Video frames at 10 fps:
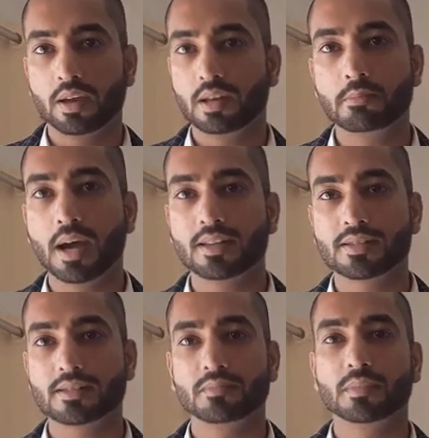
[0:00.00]
in
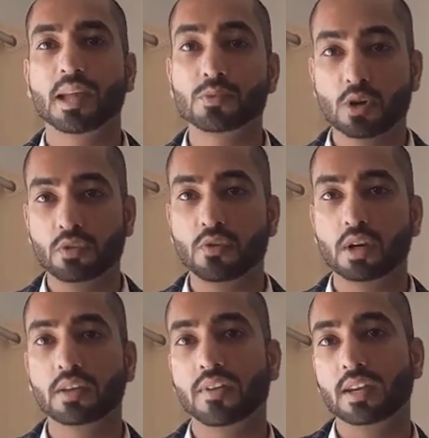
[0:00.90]
past, but I'm sorry
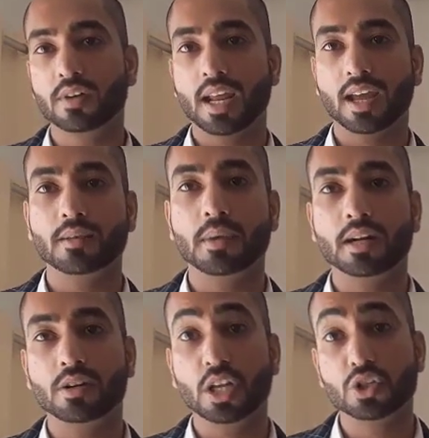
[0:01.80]
for if anyone had a
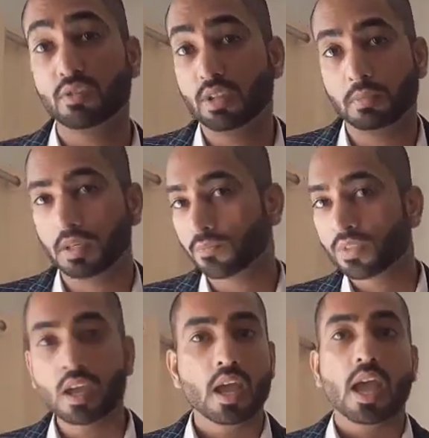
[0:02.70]
bad relation with me.
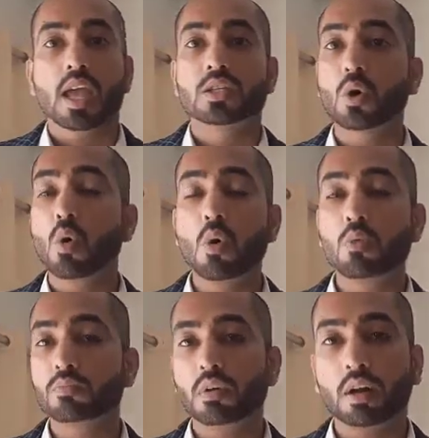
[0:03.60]

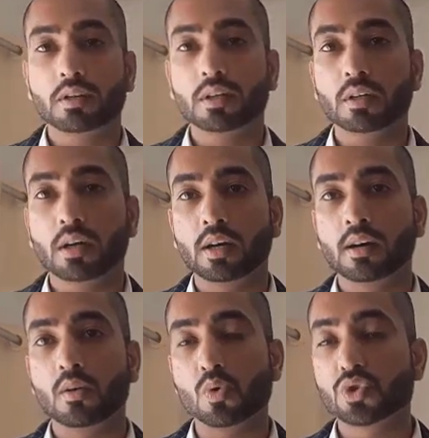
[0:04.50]
So
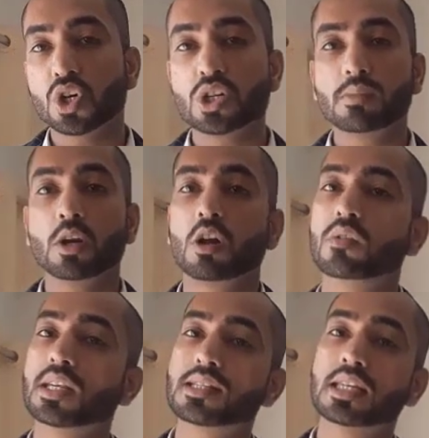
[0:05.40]
gentlemen
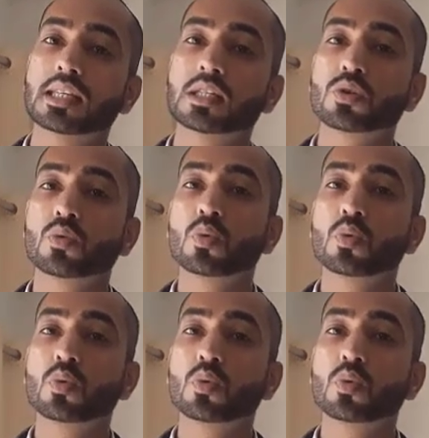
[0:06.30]
always need